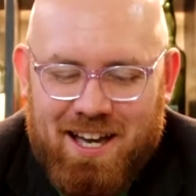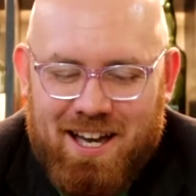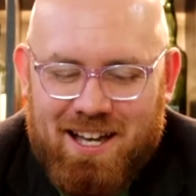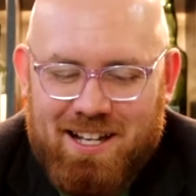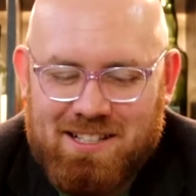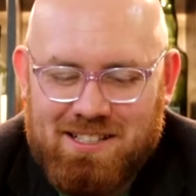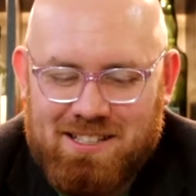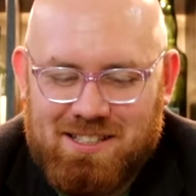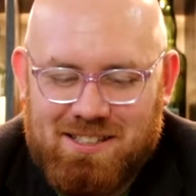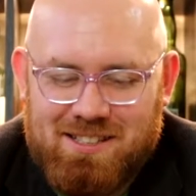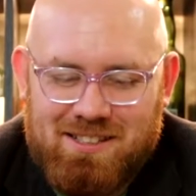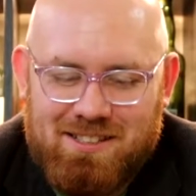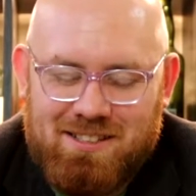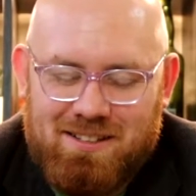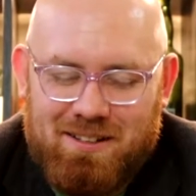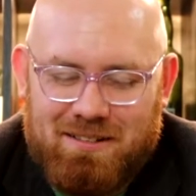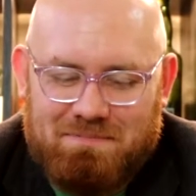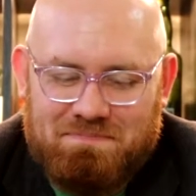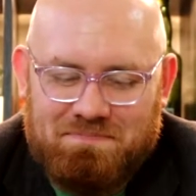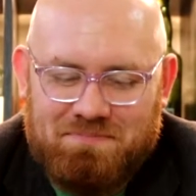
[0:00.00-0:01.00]
It's
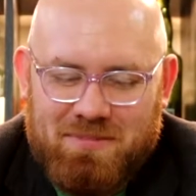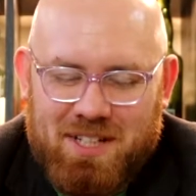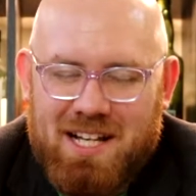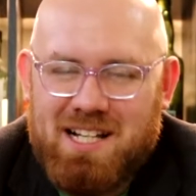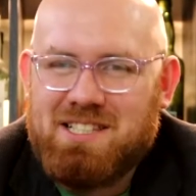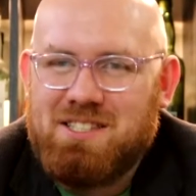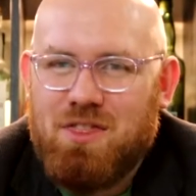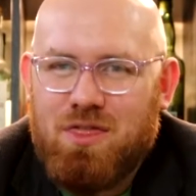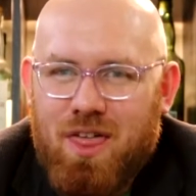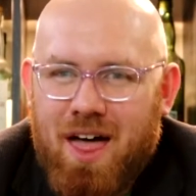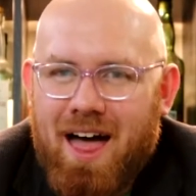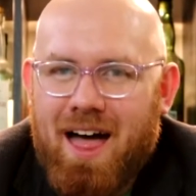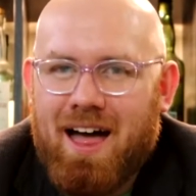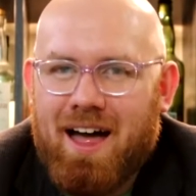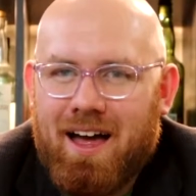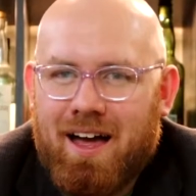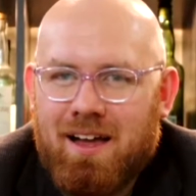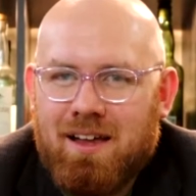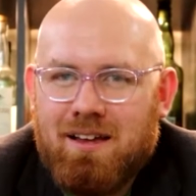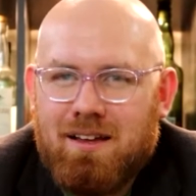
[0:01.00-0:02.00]

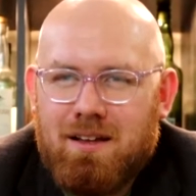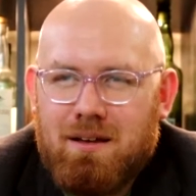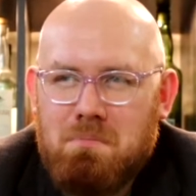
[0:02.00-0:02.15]
there,